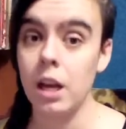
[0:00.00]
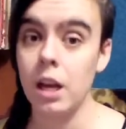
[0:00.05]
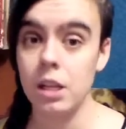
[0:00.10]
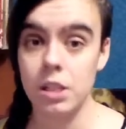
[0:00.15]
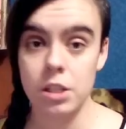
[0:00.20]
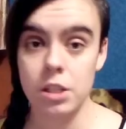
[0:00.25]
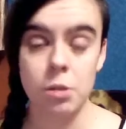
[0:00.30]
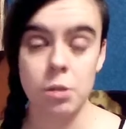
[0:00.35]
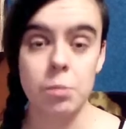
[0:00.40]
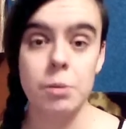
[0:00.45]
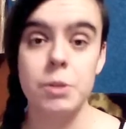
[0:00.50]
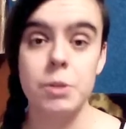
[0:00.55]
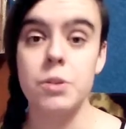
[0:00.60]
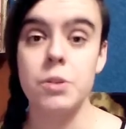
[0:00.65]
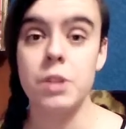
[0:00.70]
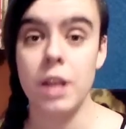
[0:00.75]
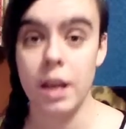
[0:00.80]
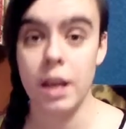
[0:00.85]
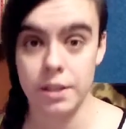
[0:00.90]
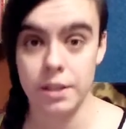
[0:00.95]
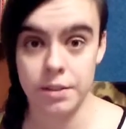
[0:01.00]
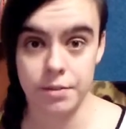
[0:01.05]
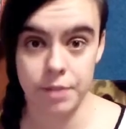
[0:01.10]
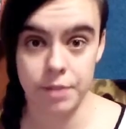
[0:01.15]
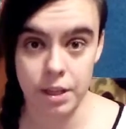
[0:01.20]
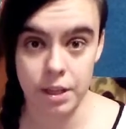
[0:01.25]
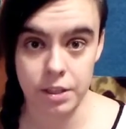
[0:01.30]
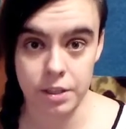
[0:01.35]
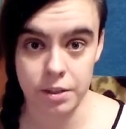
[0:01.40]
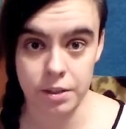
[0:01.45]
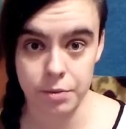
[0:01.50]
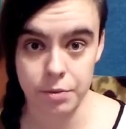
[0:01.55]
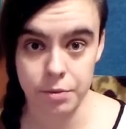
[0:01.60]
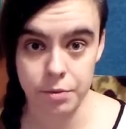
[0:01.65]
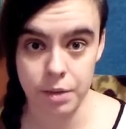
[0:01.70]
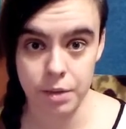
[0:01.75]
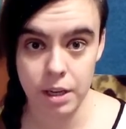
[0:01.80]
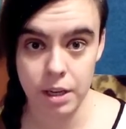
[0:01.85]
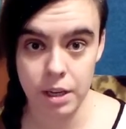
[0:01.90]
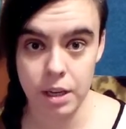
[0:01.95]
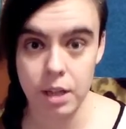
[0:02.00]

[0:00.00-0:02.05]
and almost as effective.